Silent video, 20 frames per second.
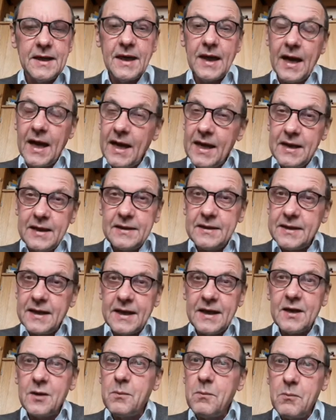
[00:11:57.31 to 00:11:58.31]
and
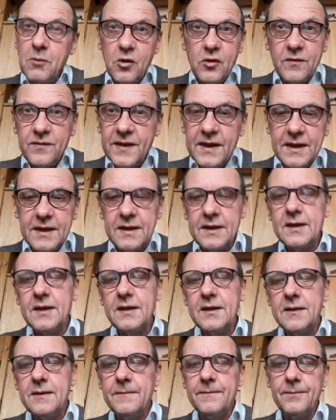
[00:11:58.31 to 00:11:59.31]
they're
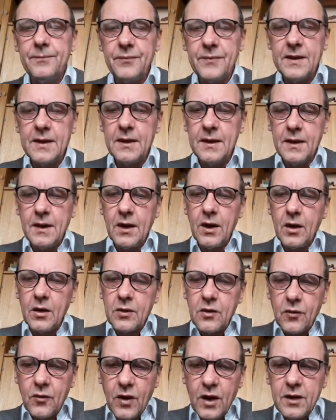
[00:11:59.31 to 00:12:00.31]
moving
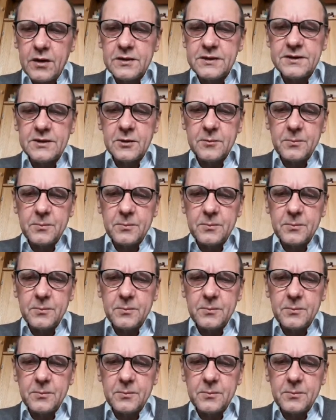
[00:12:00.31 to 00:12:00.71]
across the